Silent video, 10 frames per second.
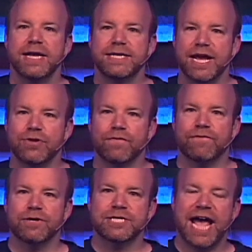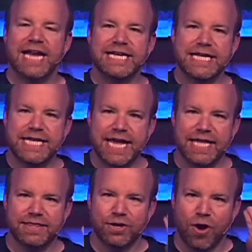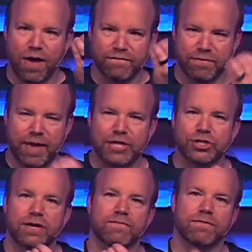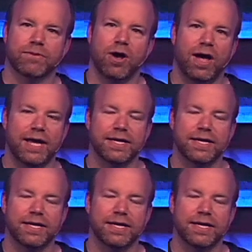Daniel first had to get the confirmation from God.